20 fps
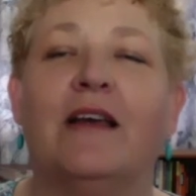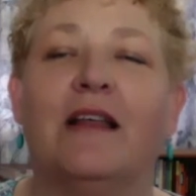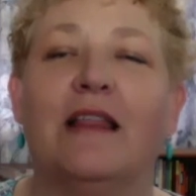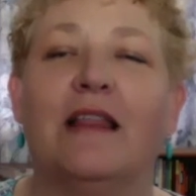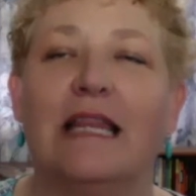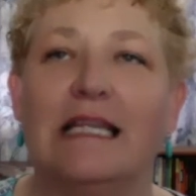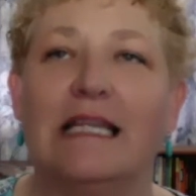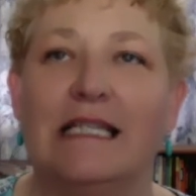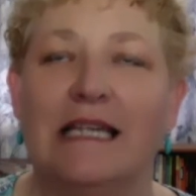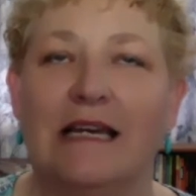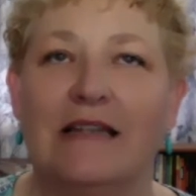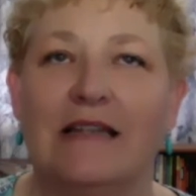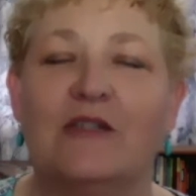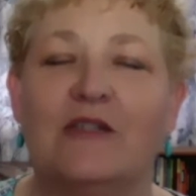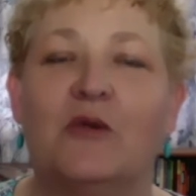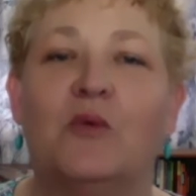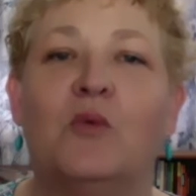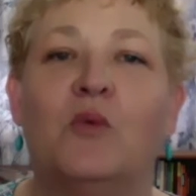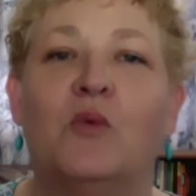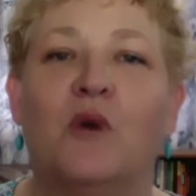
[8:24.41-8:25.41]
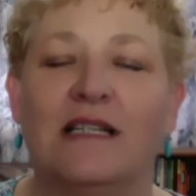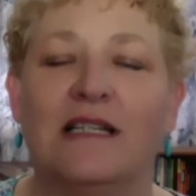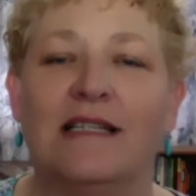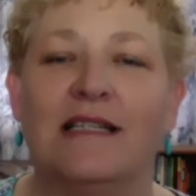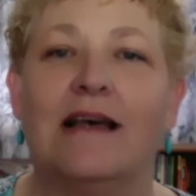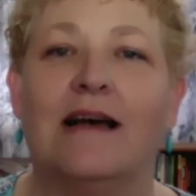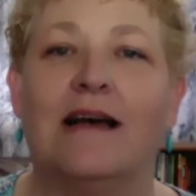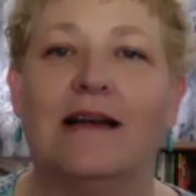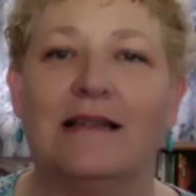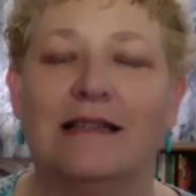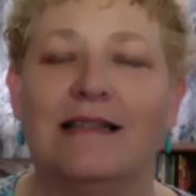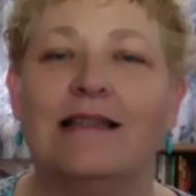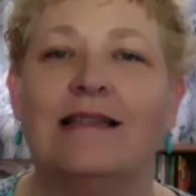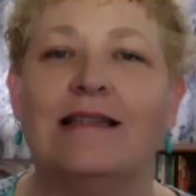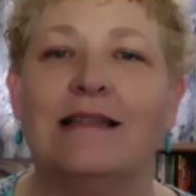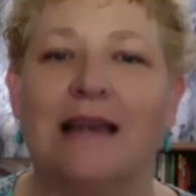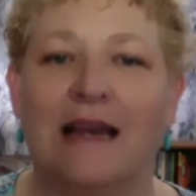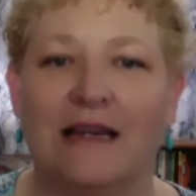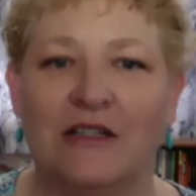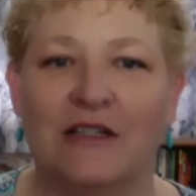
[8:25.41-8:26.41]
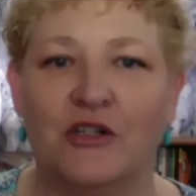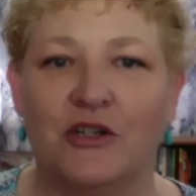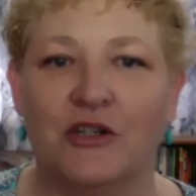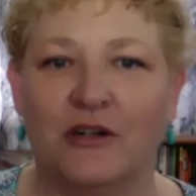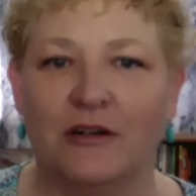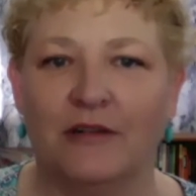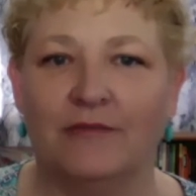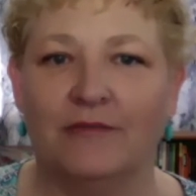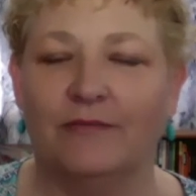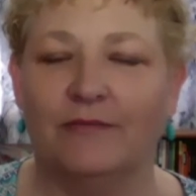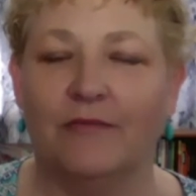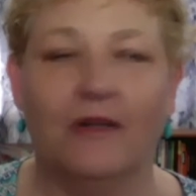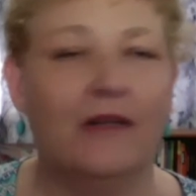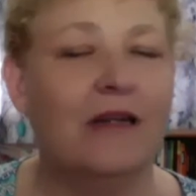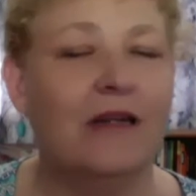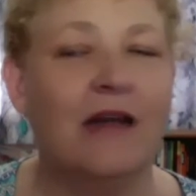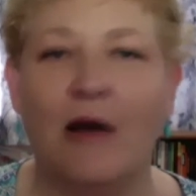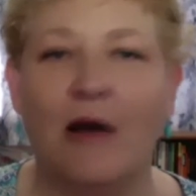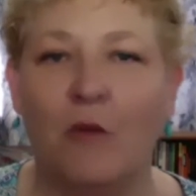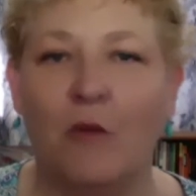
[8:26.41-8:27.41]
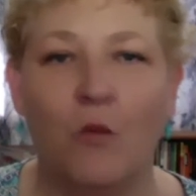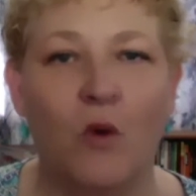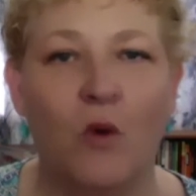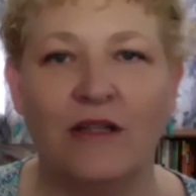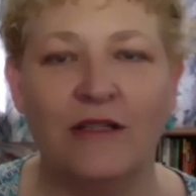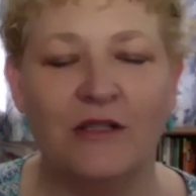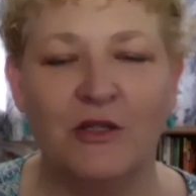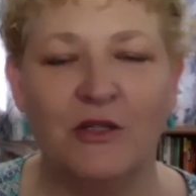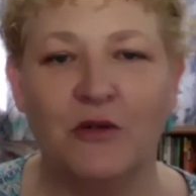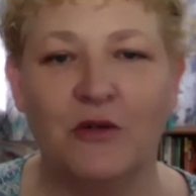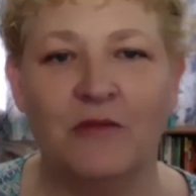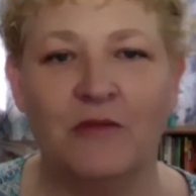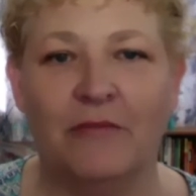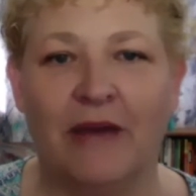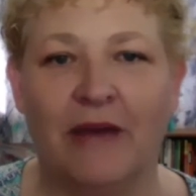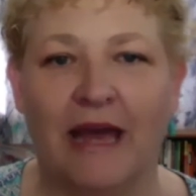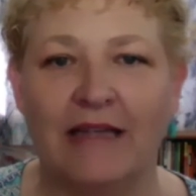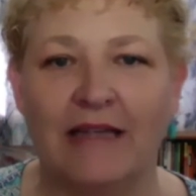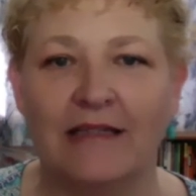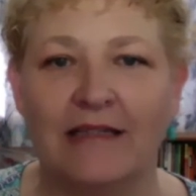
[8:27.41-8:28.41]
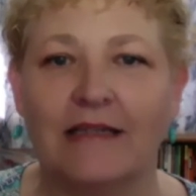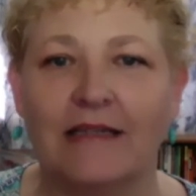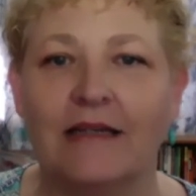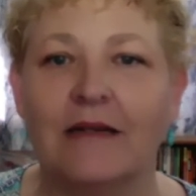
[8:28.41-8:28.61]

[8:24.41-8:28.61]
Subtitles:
The test was a disaster. Not one student passed.